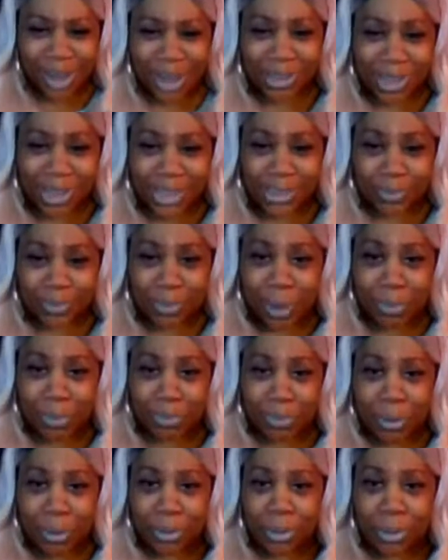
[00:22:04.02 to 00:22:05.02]
that's my
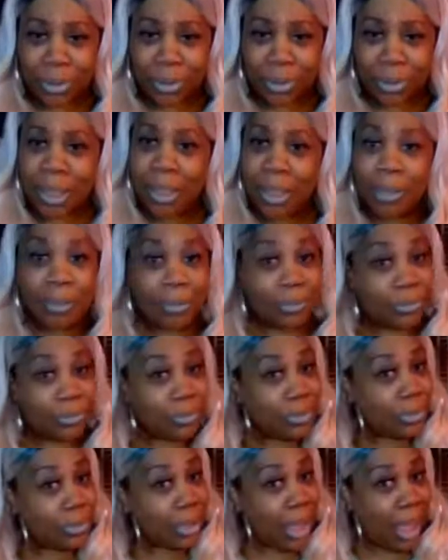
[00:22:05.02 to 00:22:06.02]
Brody?
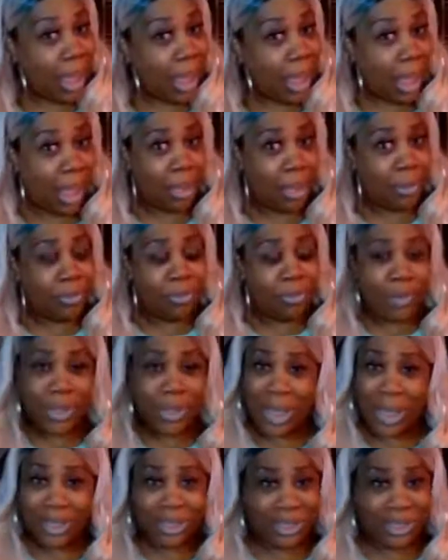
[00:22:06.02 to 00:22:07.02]
Hey, we
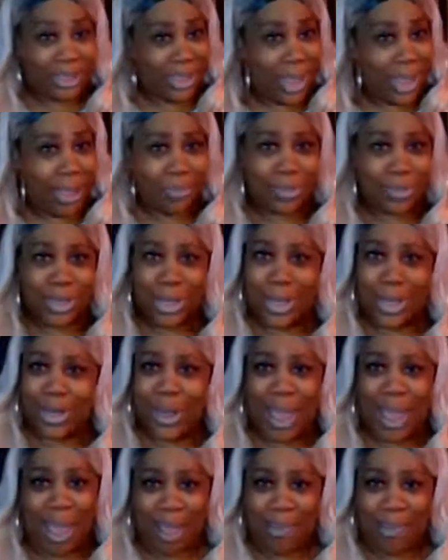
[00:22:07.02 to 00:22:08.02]
got the same
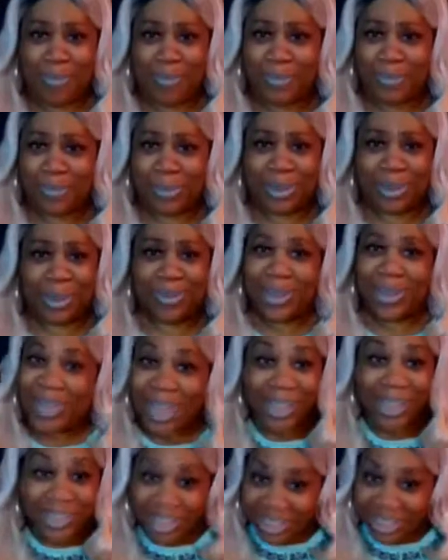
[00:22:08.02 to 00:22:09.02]
DNA. We
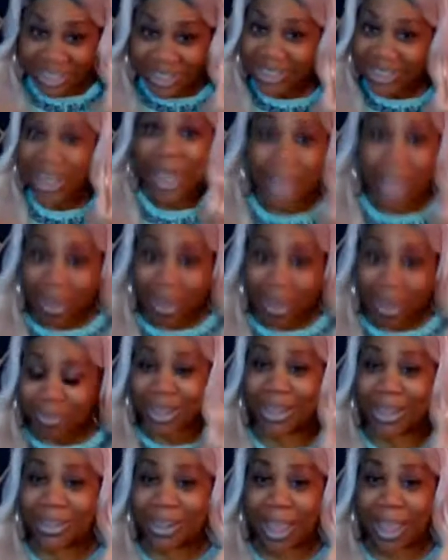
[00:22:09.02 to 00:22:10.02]
got the same
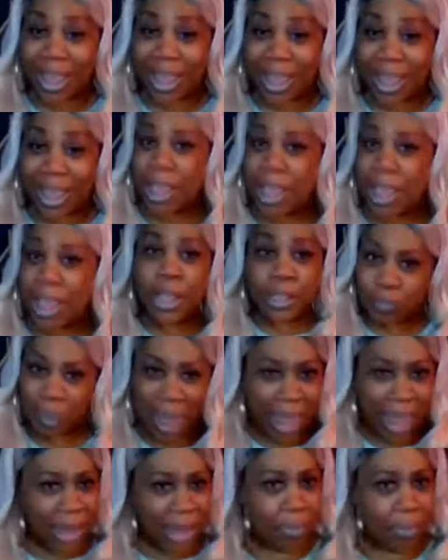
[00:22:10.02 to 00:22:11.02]
DNA.
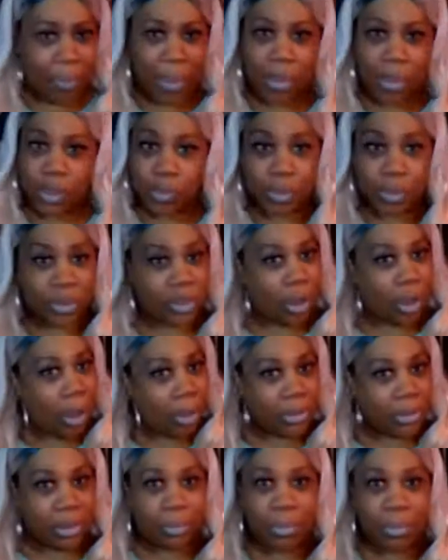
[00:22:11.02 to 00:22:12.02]
Pay the bills, but
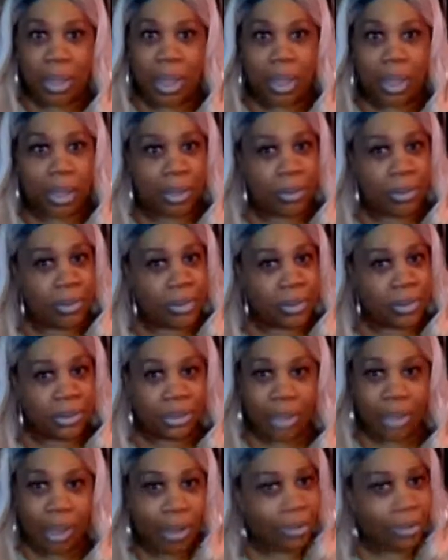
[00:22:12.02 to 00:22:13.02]
talk to me.
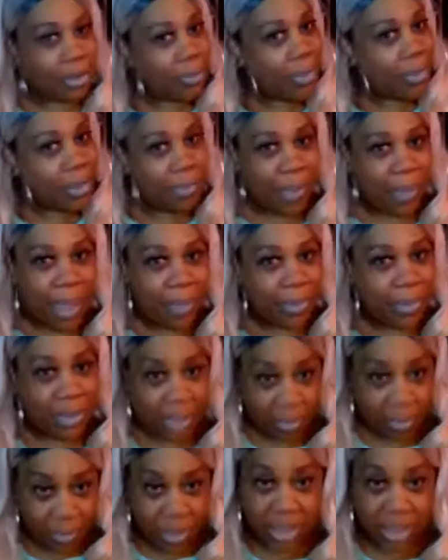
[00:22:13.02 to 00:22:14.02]
Talk to me, baby.
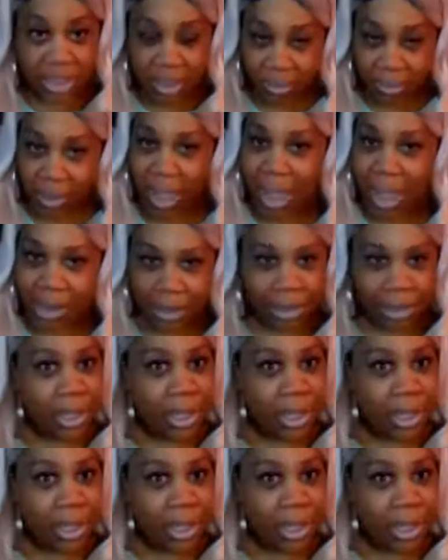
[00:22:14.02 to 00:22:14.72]
Give me some kind of,